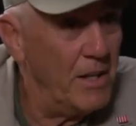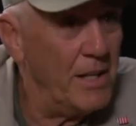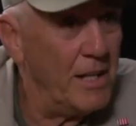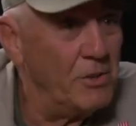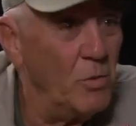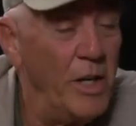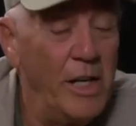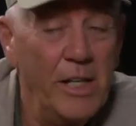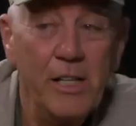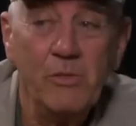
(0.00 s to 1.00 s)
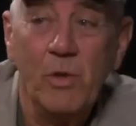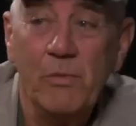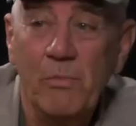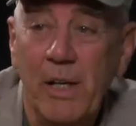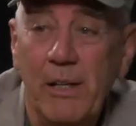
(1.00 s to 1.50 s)
And that's the way it is
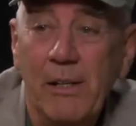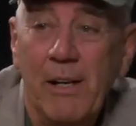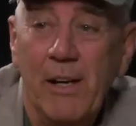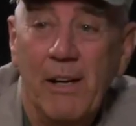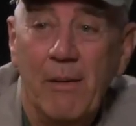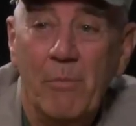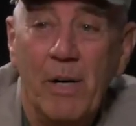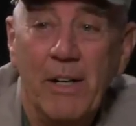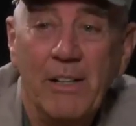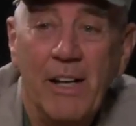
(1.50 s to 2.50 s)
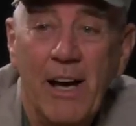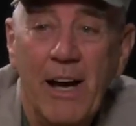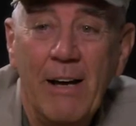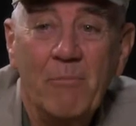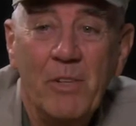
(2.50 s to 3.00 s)
with me. But
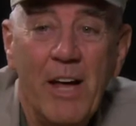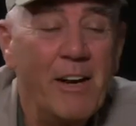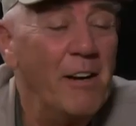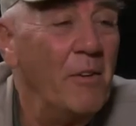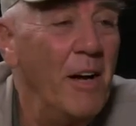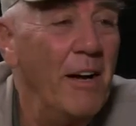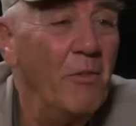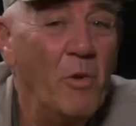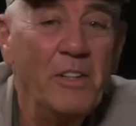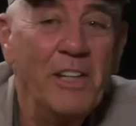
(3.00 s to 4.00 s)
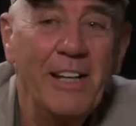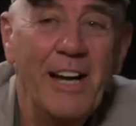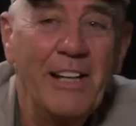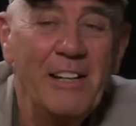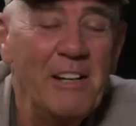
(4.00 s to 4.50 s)
I'm not one thing
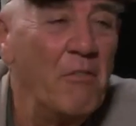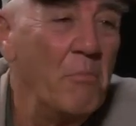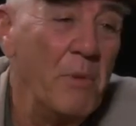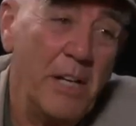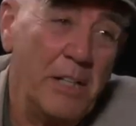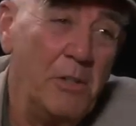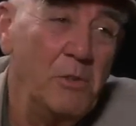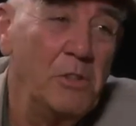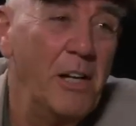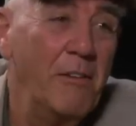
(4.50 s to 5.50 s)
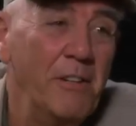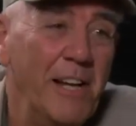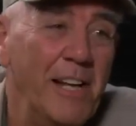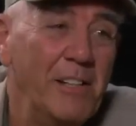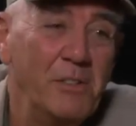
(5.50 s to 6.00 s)
I can never be accused of, and
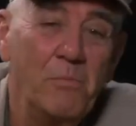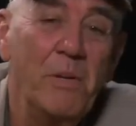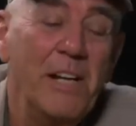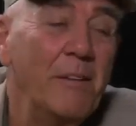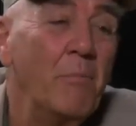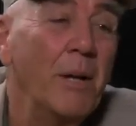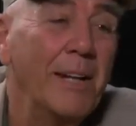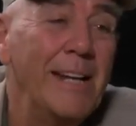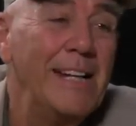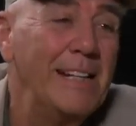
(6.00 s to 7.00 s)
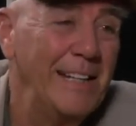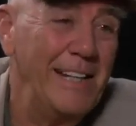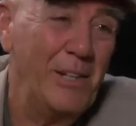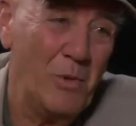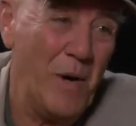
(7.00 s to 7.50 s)
that is being politically correct.